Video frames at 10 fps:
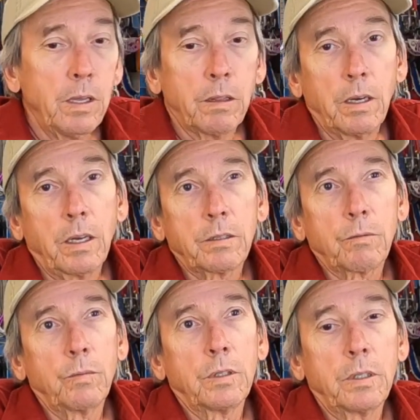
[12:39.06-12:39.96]
The
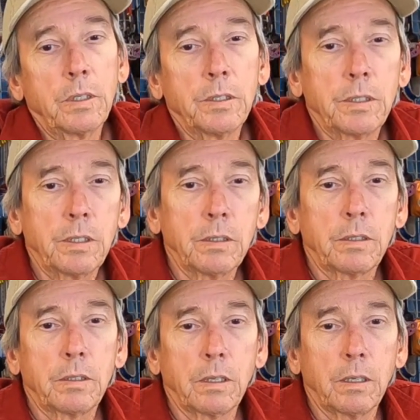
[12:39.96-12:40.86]
next one is
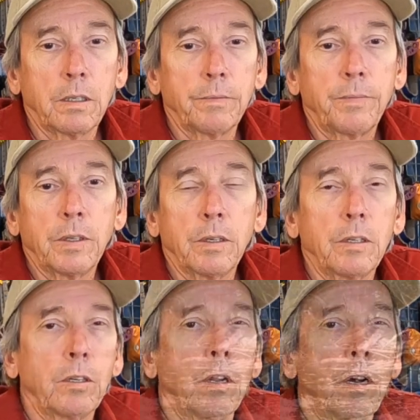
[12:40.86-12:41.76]
this little